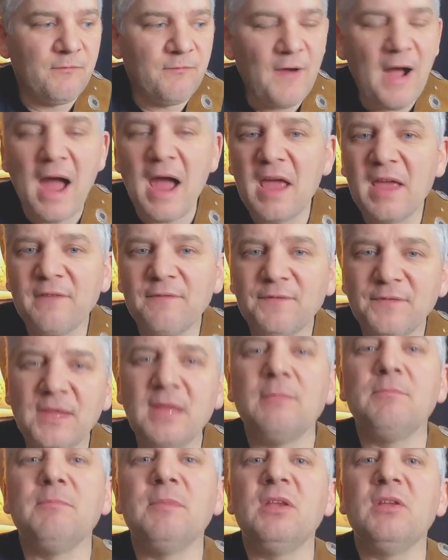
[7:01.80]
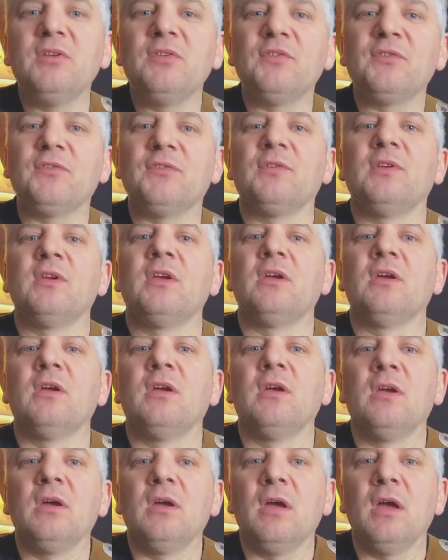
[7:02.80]
5-10 minutes
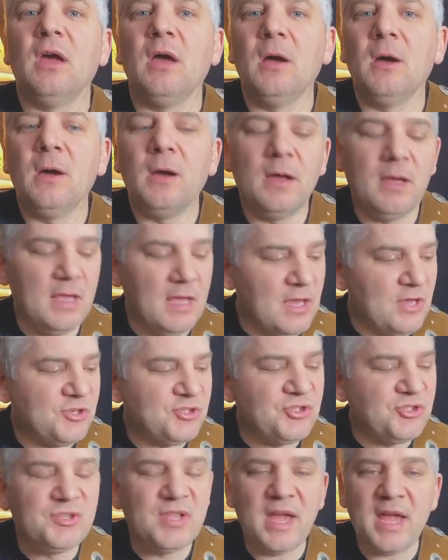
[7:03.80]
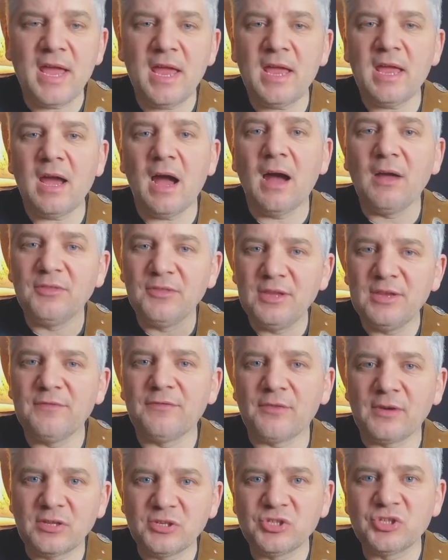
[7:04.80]
each day, a
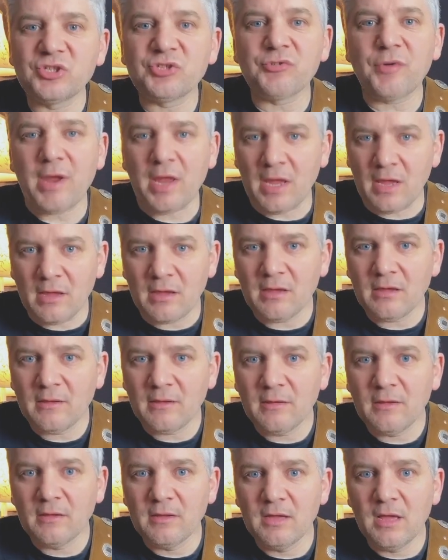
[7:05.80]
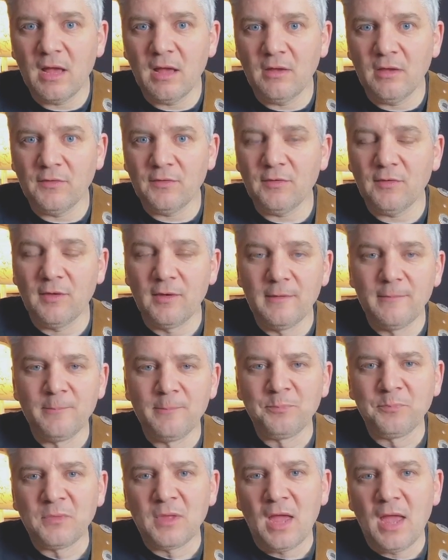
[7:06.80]
different string, yes.
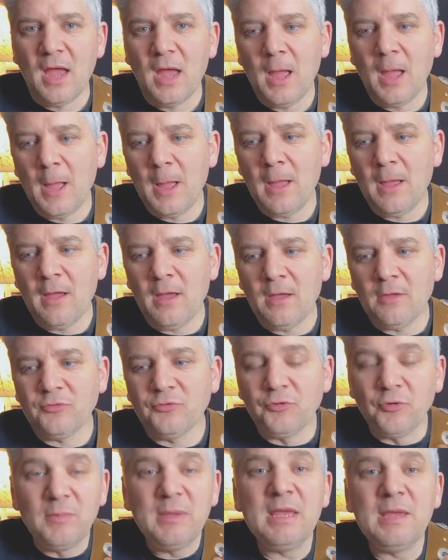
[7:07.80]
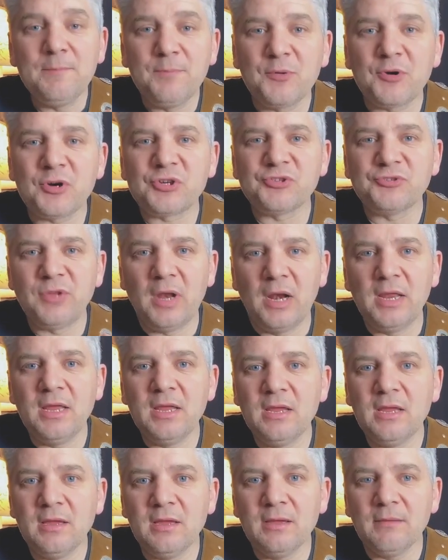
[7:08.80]
To me
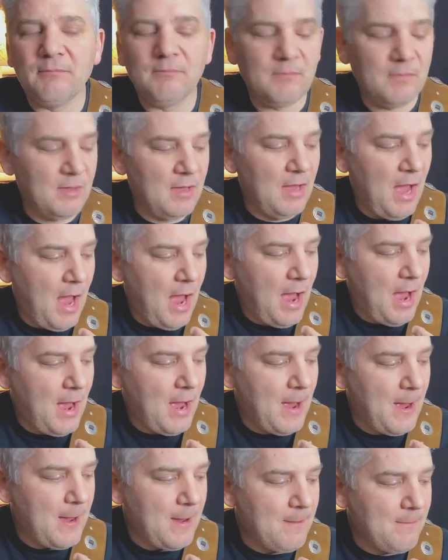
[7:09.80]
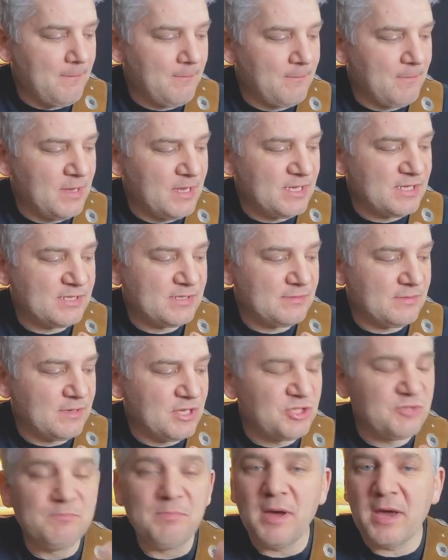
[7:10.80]
personally,
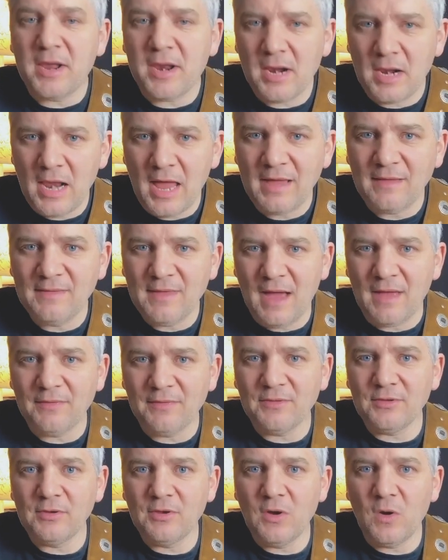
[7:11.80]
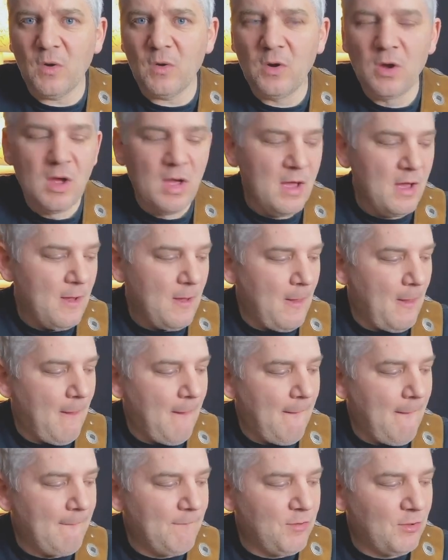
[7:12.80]
is better like that, you know.
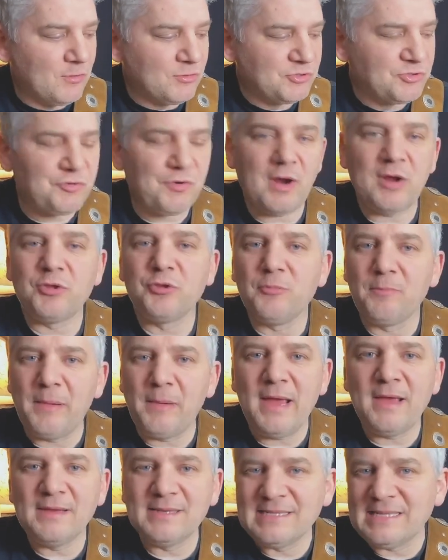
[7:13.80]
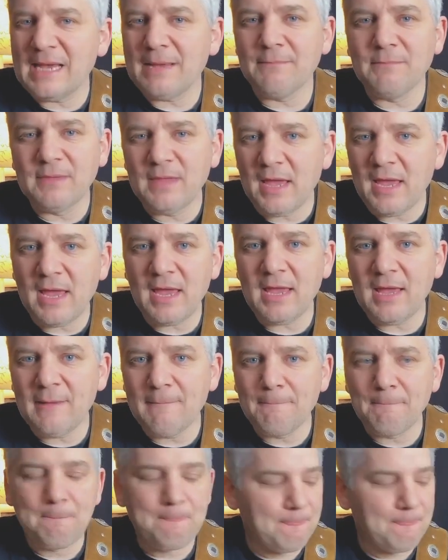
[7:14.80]
Don't try to play same day